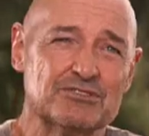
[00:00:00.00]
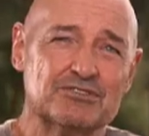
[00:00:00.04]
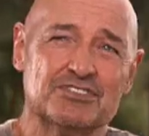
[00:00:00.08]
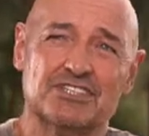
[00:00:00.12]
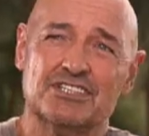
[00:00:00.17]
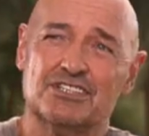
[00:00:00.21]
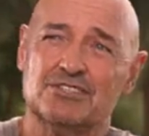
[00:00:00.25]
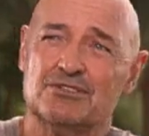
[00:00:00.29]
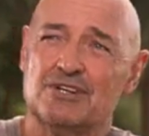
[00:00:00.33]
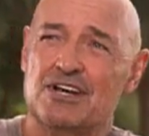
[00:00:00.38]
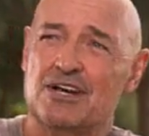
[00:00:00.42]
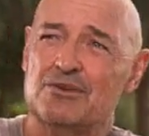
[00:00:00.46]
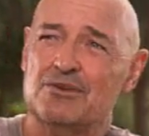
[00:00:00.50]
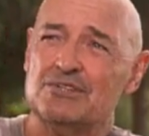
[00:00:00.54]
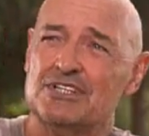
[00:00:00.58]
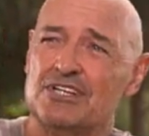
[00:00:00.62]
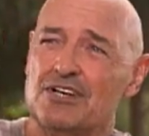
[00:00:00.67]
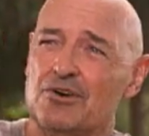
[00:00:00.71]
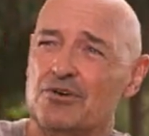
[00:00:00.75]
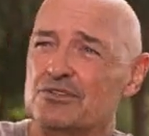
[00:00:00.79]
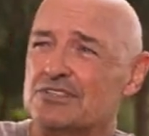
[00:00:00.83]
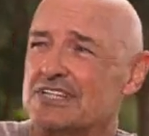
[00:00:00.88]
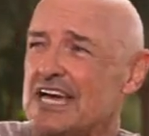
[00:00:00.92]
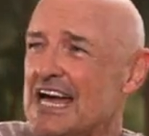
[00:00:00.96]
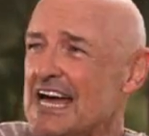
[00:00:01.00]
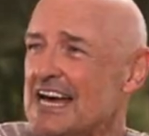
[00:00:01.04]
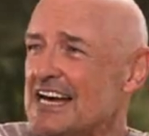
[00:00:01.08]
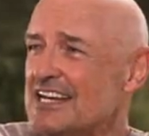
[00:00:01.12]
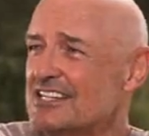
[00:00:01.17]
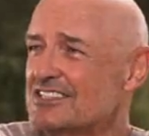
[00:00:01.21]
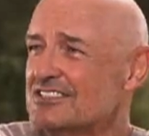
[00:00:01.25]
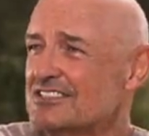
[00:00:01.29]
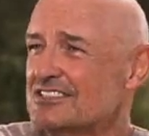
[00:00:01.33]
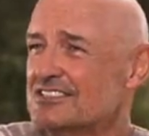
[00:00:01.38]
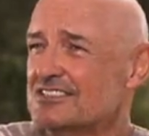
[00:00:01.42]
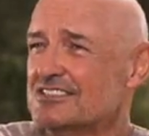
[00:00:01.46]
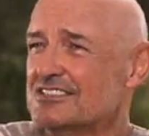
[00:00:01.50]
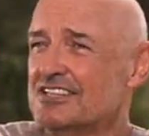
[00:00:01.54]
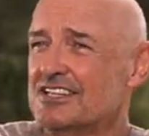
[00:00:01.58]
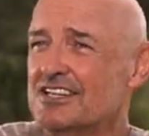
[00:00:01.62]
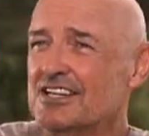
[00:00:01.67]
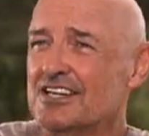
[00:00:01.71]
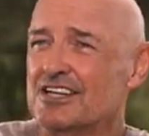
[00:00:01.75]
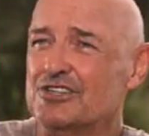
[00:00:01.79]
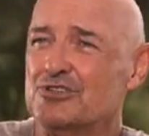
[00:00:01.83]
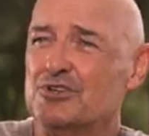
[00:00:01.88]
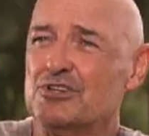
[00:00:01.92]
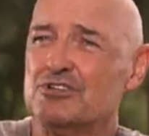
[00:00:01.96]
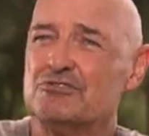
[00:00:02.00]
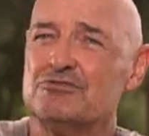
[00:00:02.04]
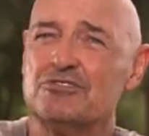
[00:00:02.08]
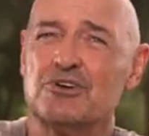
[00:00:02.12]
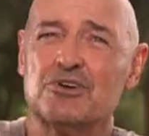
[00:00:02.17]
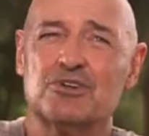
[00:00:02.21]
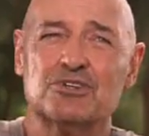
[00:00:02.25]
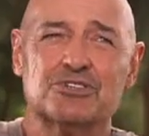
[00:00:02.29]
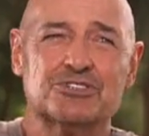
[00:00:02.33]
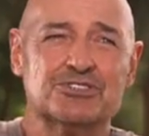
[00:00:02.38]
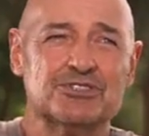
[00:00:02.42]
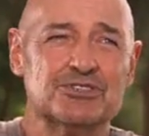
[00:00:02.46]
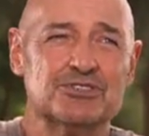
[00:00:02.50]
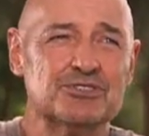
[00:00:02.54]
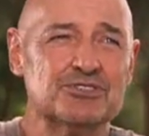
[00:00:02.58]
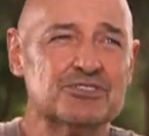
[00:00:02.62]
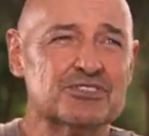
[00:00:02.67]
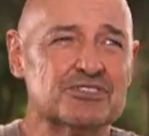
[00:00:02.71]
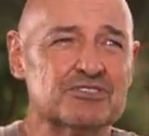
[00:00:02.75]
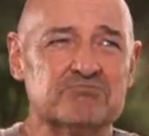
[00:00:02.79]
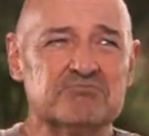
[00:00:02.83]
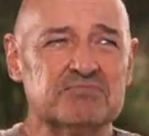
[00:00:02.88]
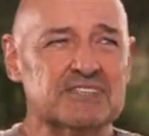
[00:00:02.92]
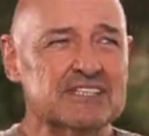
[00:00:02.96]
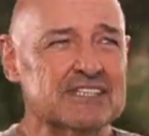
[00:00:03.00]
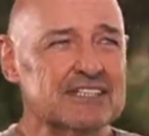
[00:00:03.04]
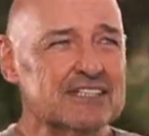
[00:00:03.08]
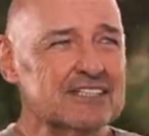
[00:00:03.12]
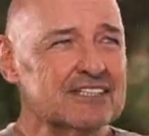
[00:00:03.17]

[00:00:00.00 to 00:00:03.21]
of sitting around with the whole cast and doing photo shoots, and